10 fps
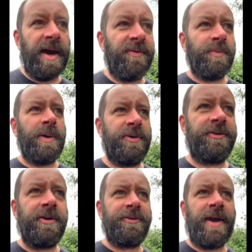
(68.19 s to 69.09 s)
and we'll
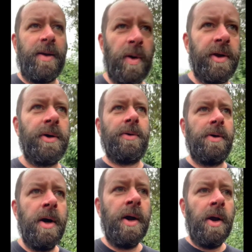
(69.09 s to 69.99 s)
discuss that and what you're
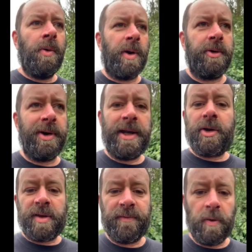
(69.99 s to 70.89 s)
really looking for.